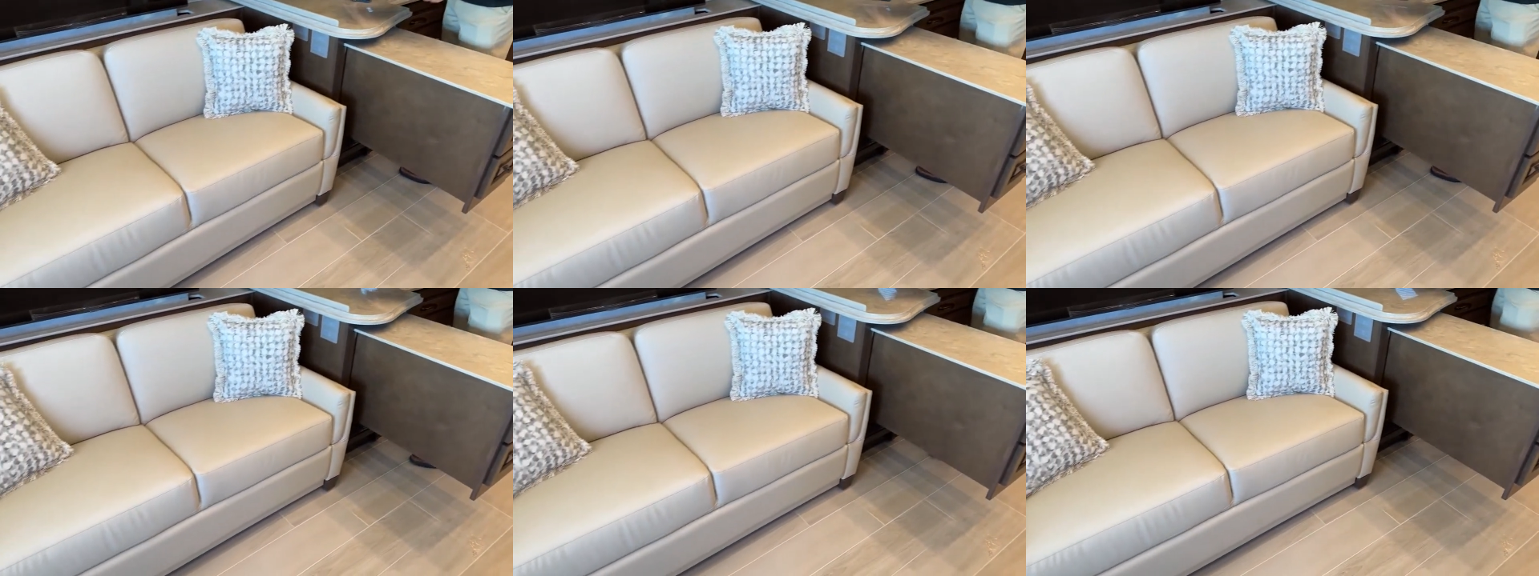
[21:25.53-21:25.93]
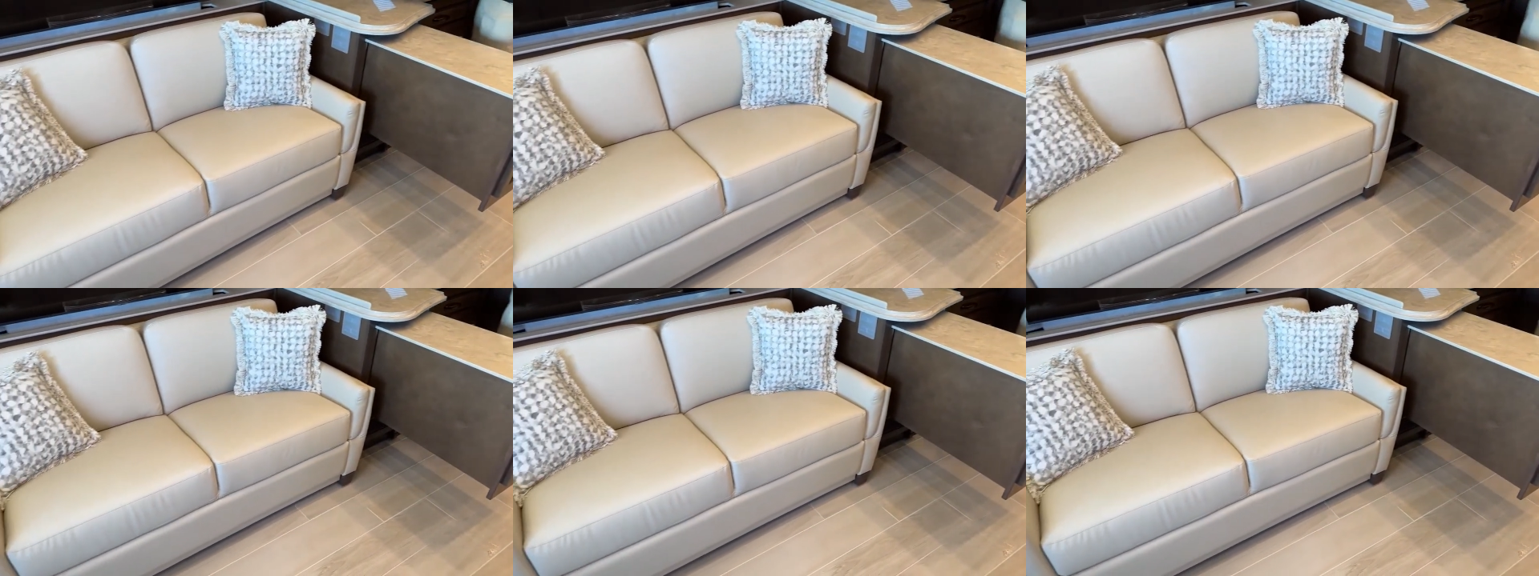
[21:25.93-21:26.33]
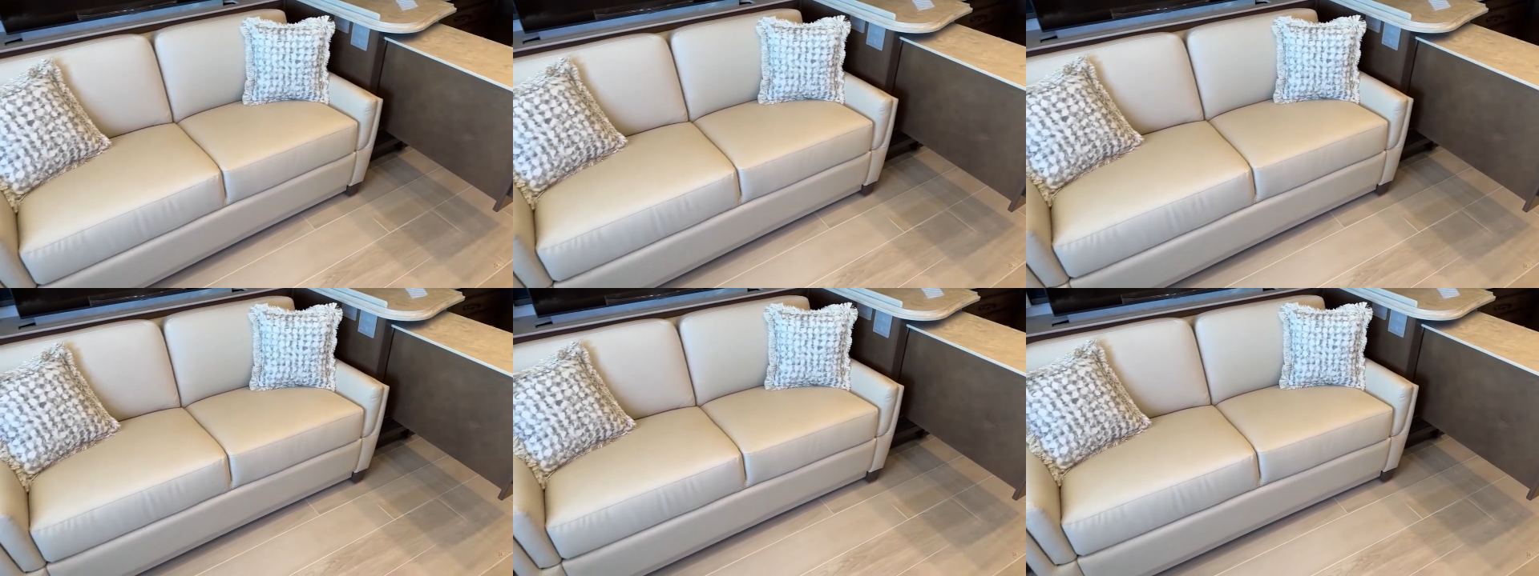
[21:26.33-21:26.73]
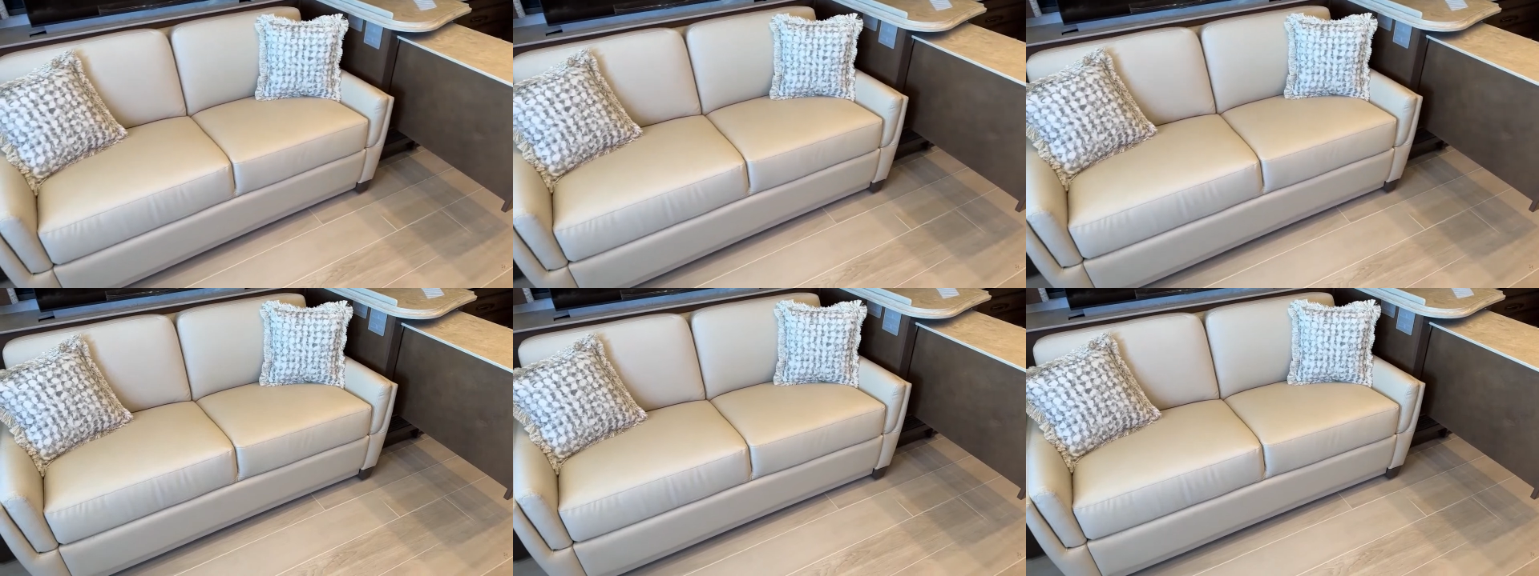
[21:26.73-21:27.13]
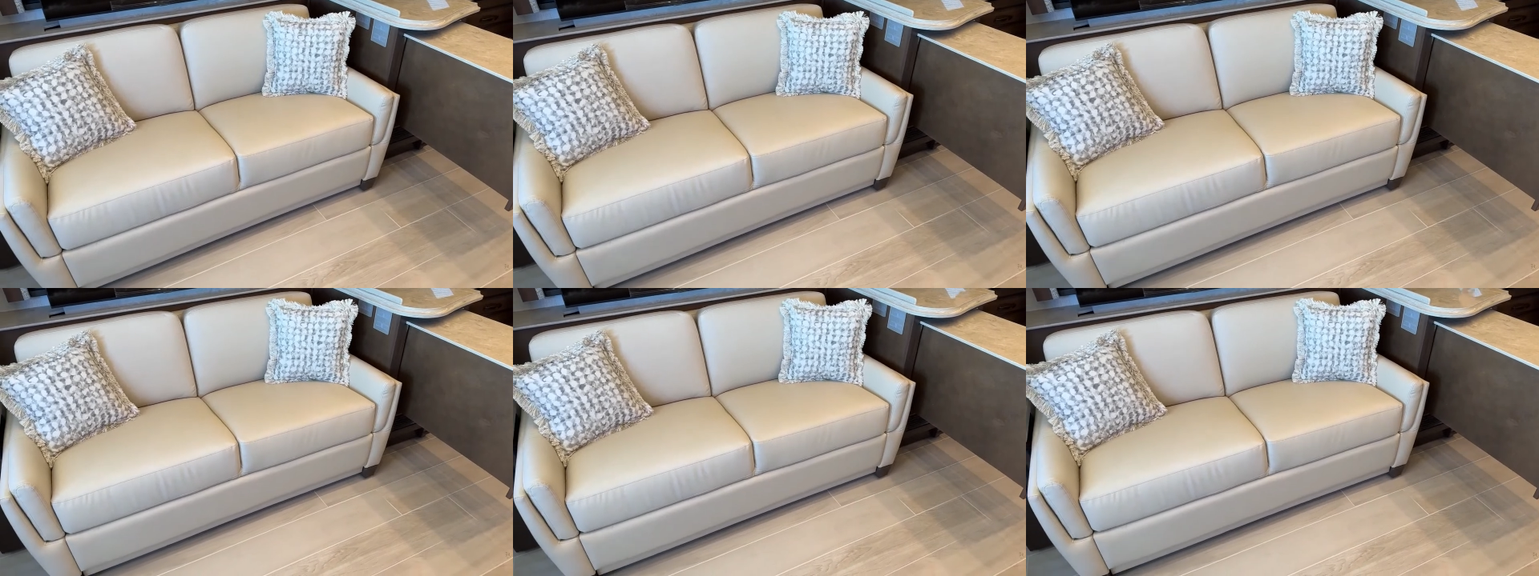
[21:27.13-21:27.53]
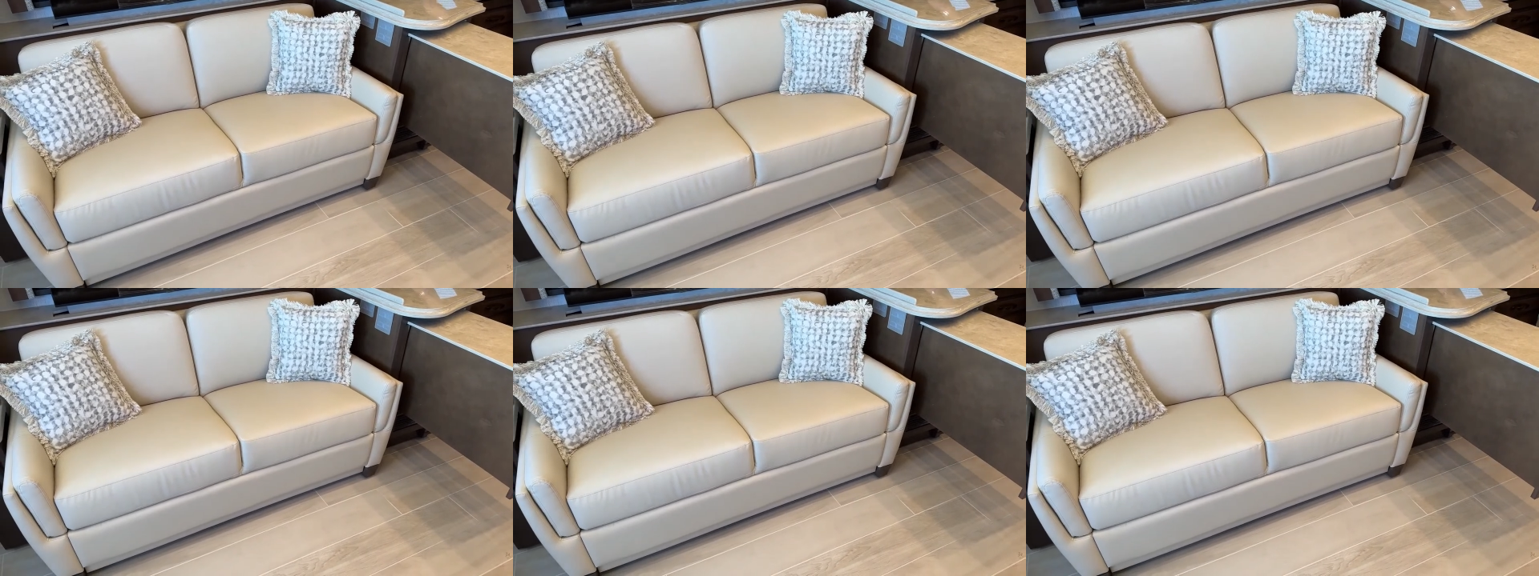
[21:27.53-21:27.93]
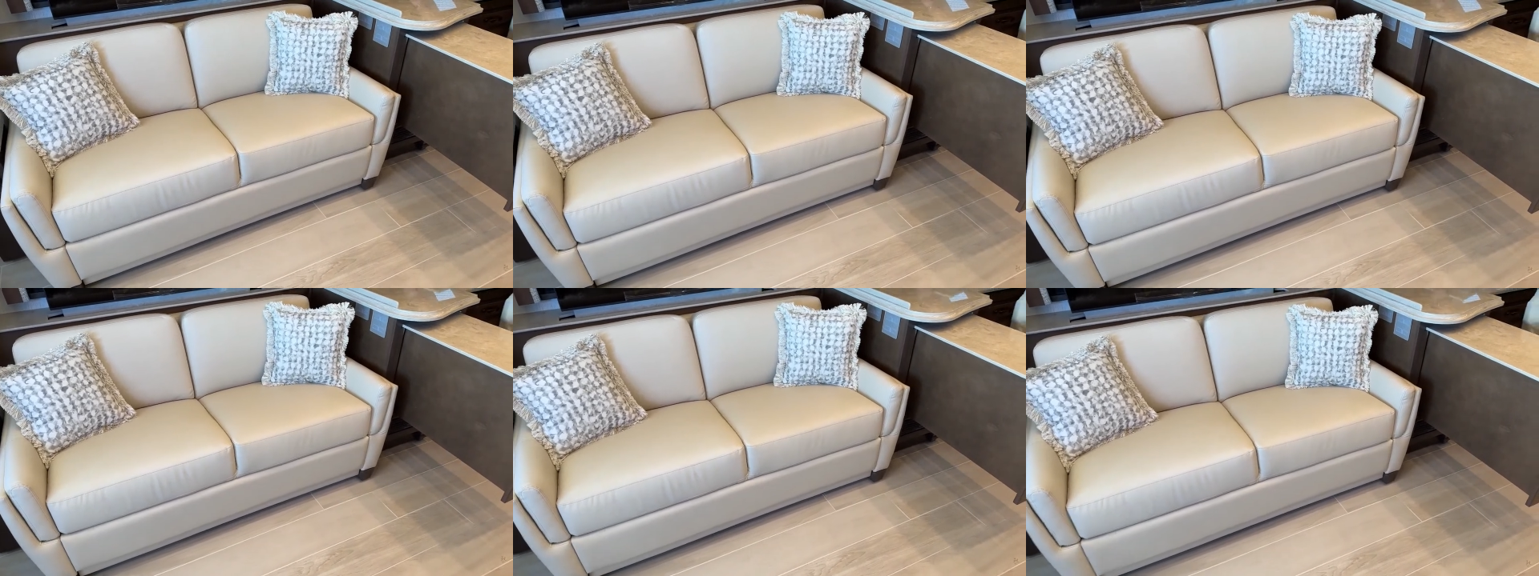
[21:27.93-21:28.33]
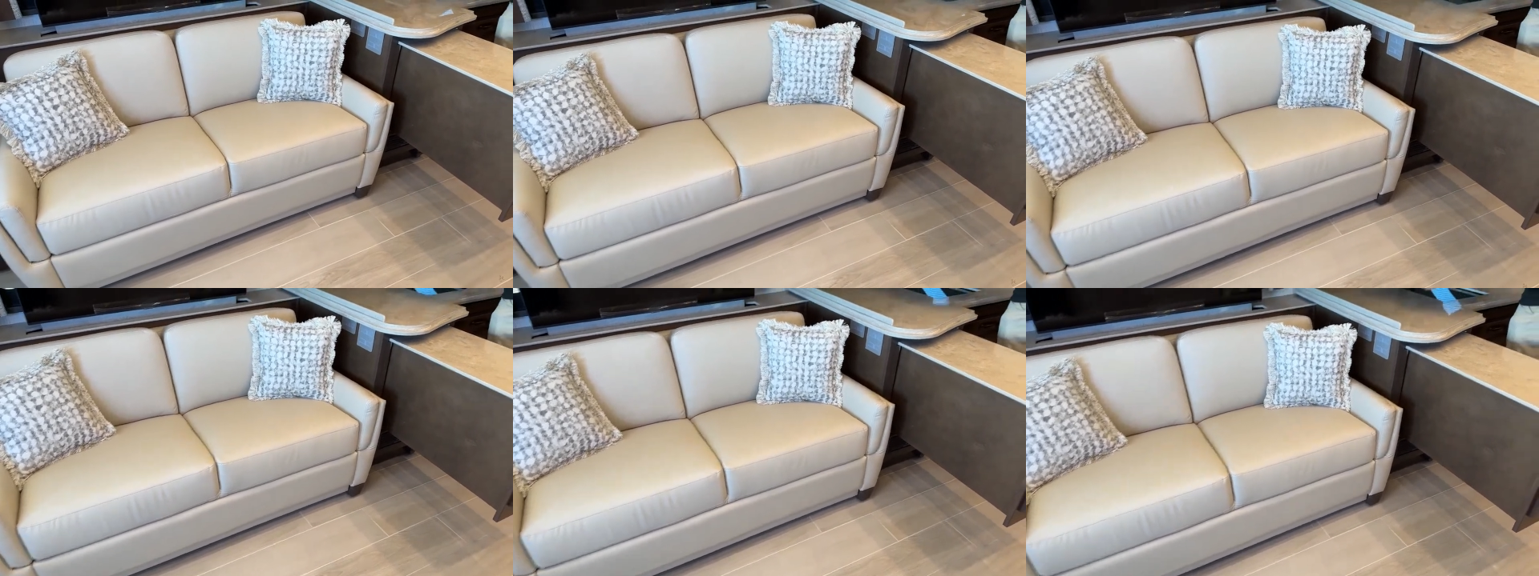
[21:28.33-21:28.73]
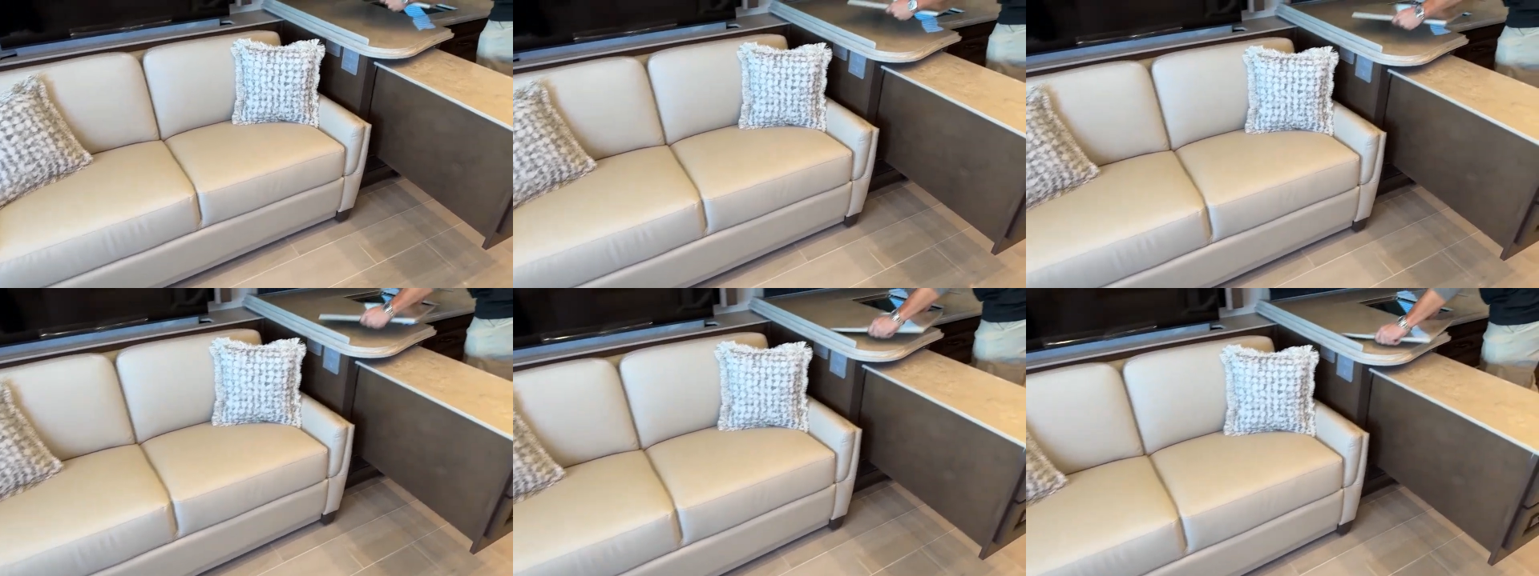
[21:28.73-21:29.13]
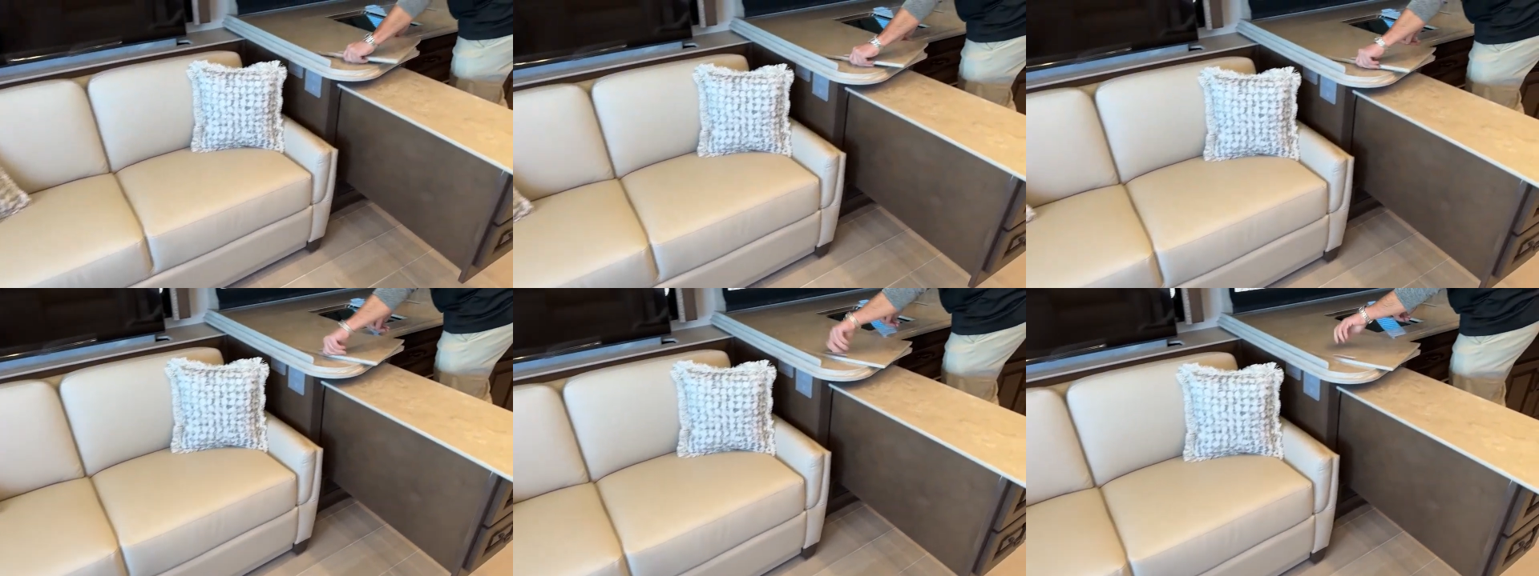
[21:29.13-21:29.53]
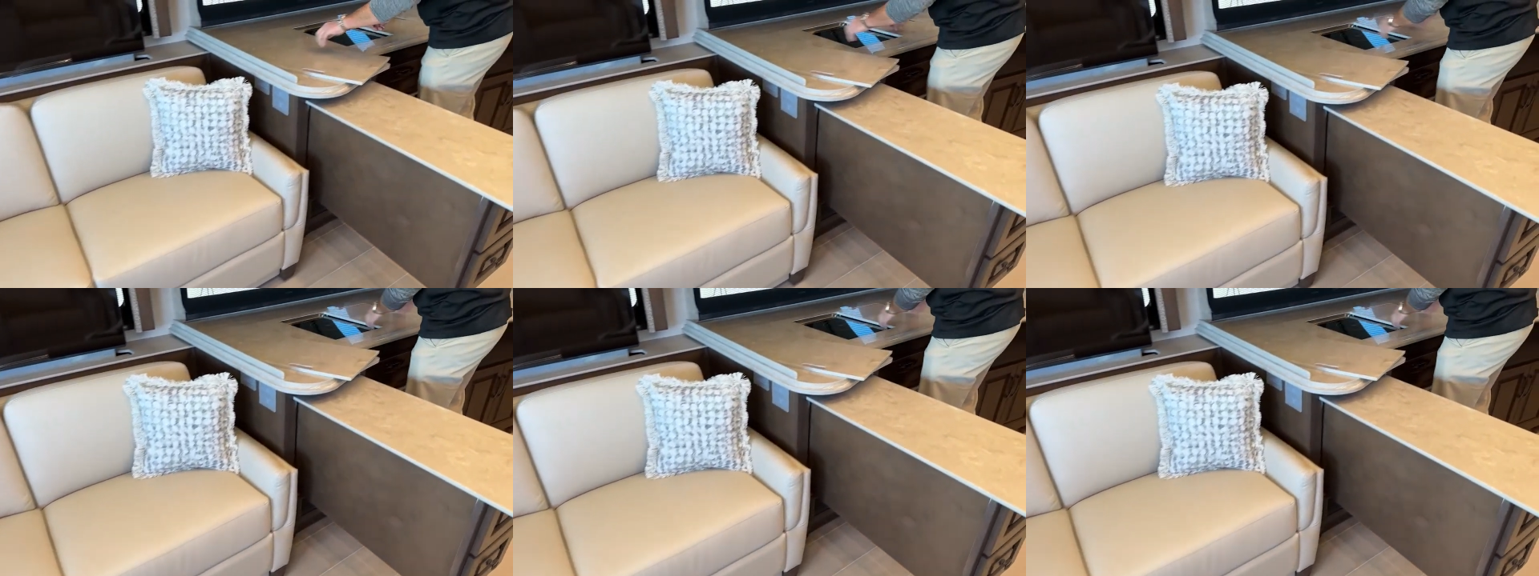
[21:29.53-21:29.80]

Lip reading: No face is visible, so there are no lips to read.